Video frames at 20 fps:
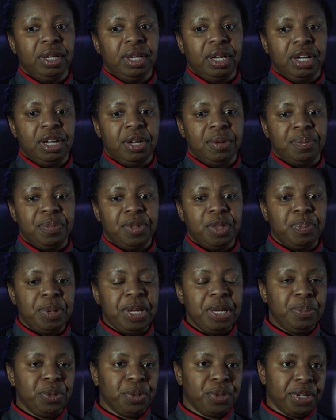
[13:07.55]
um, the
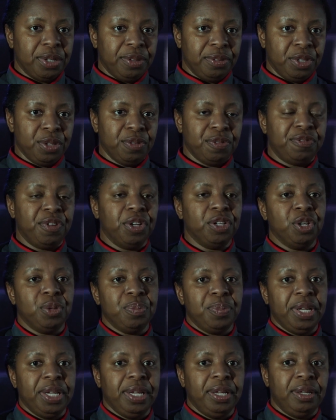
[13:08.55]
people that, that follow
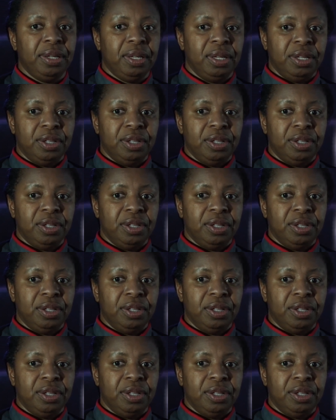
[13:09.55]
me